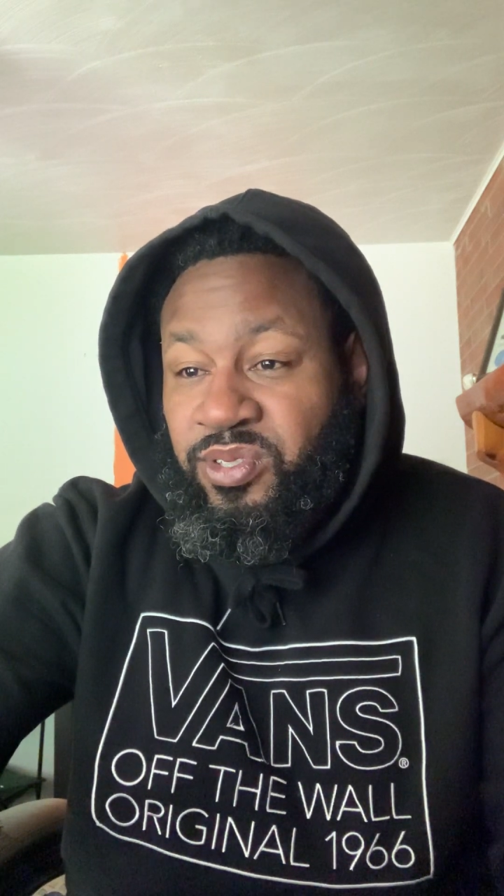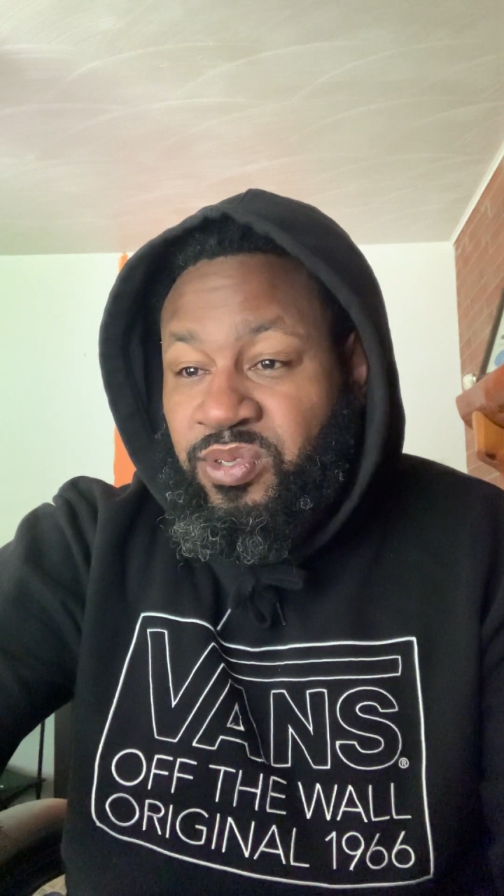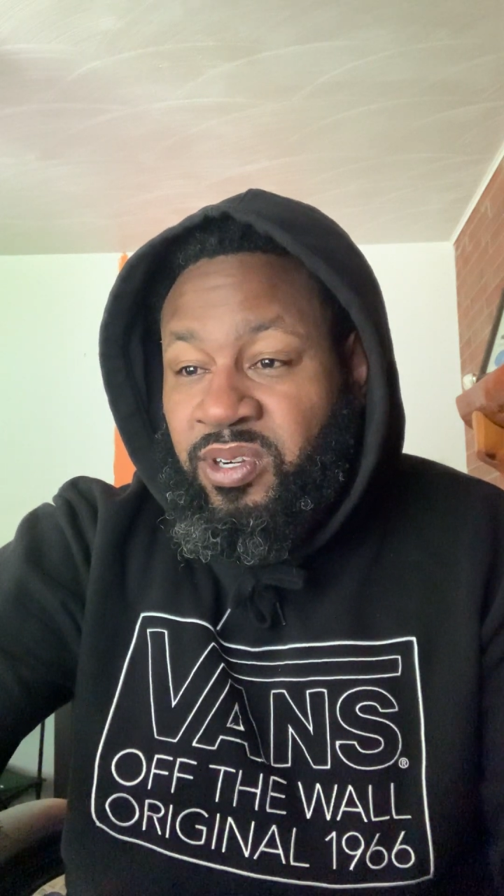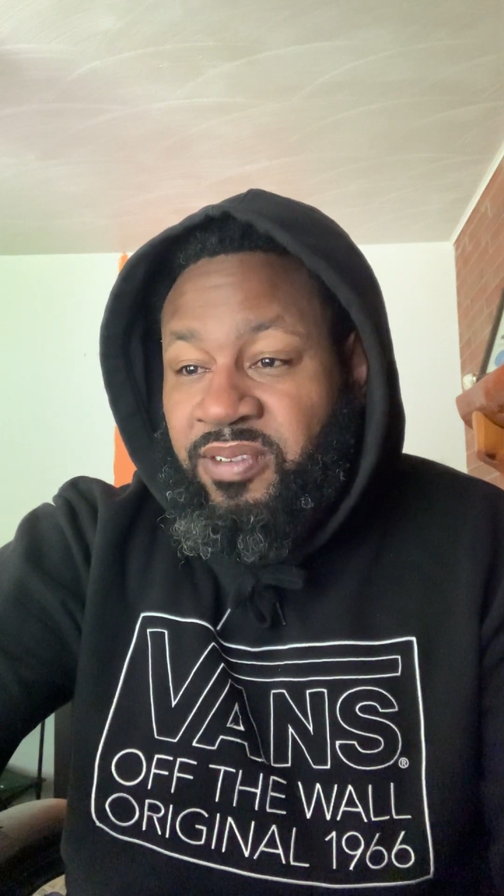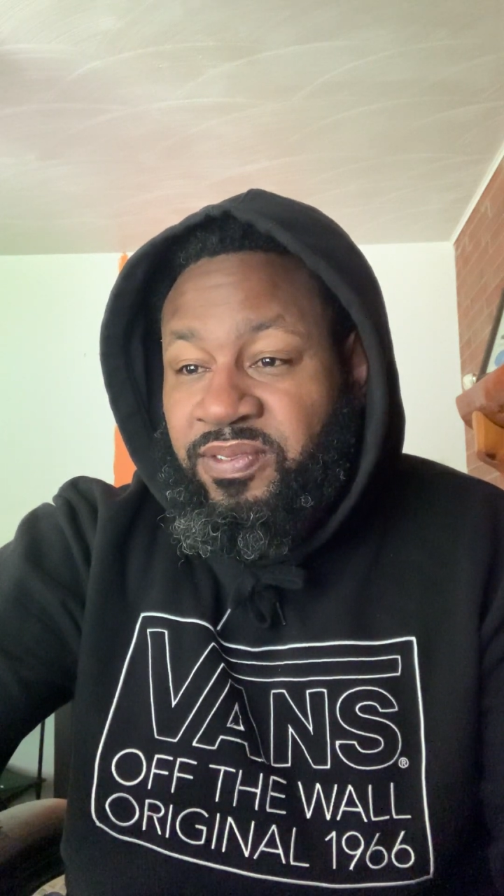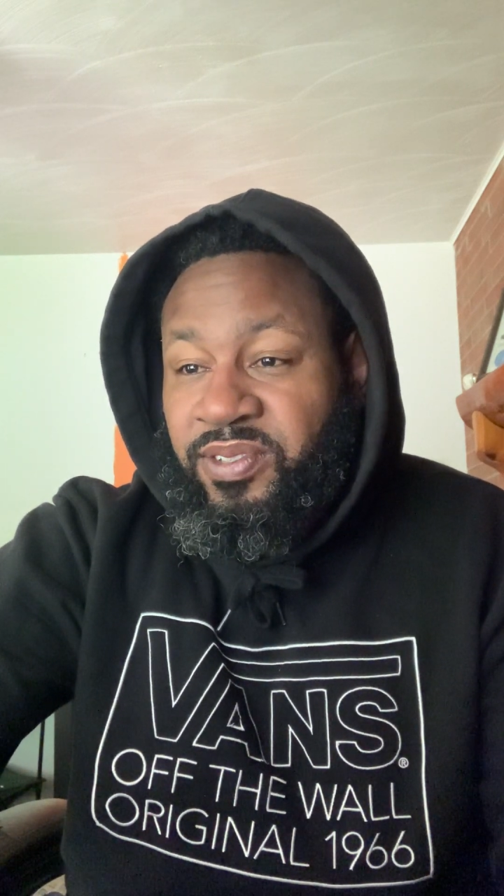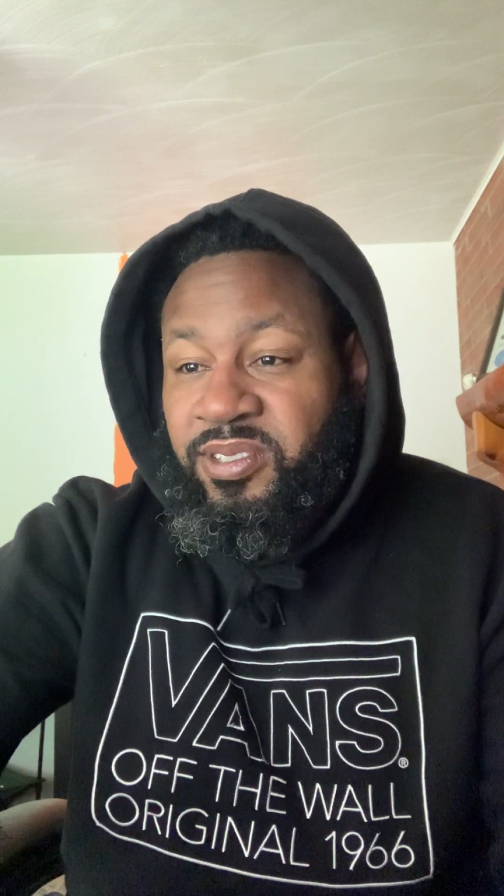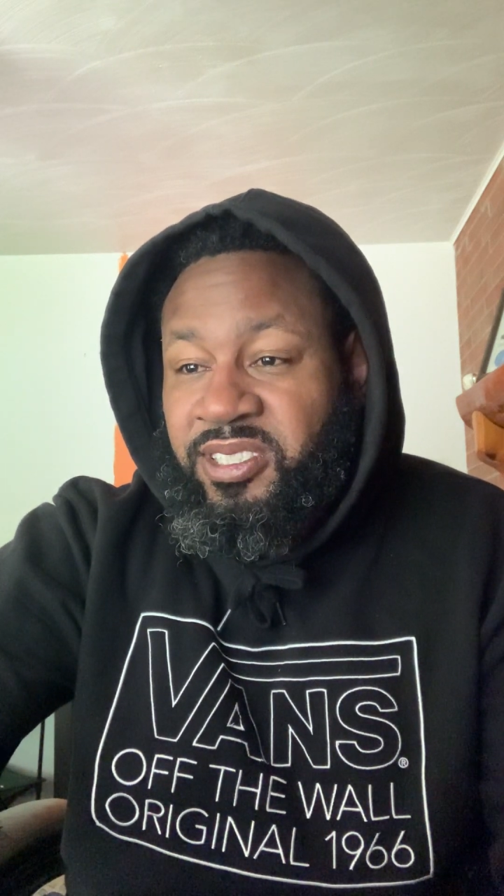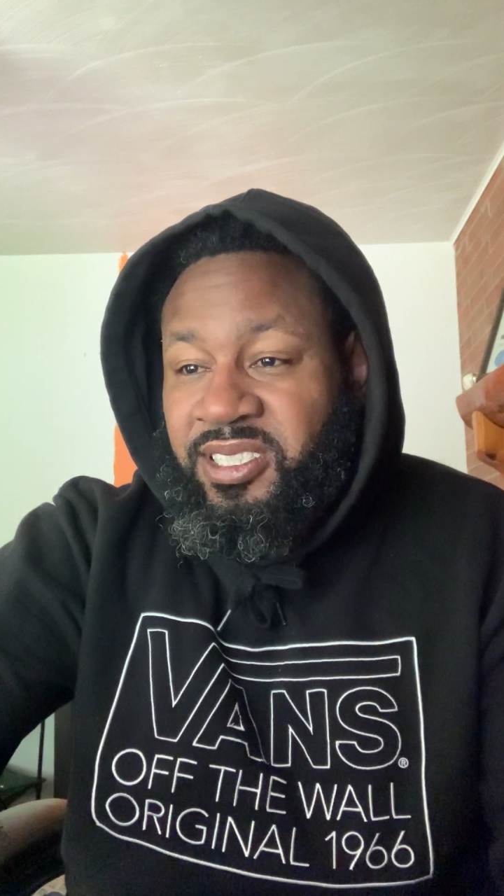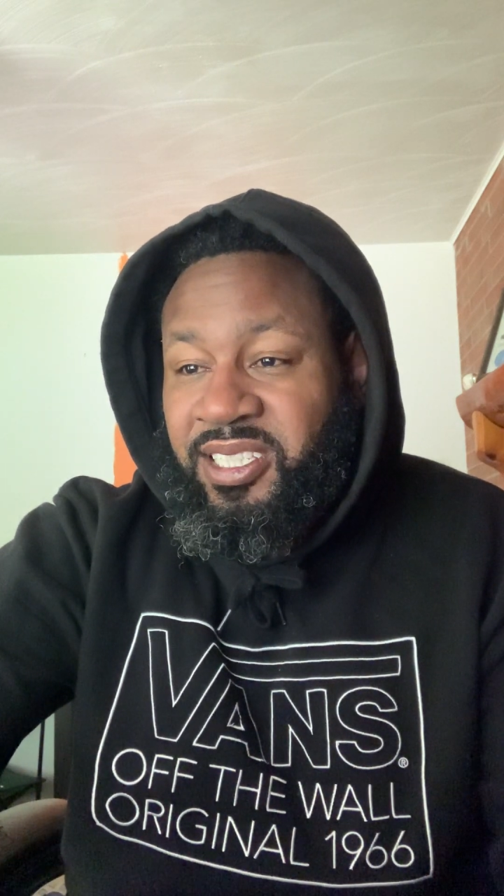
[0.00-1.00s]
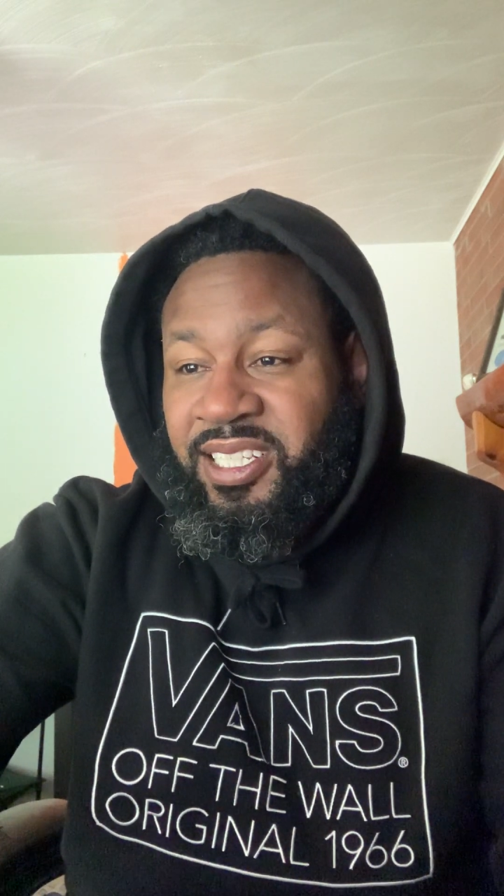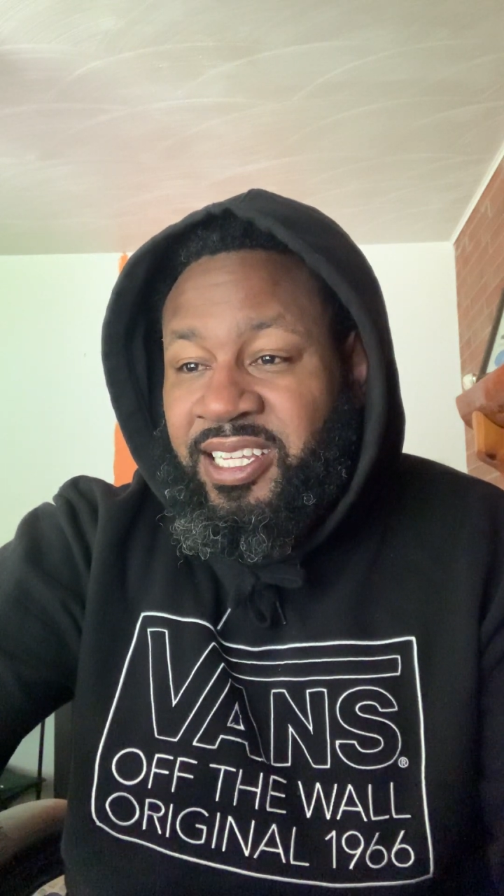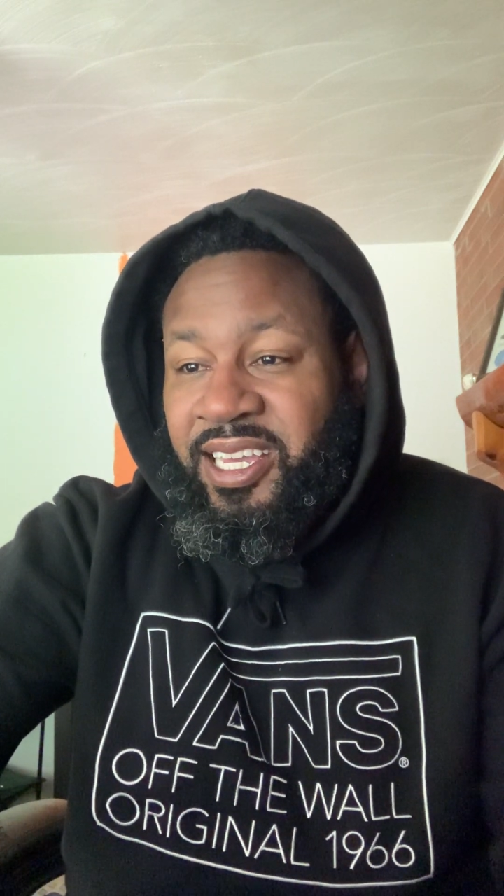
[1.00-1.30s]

who are foolishly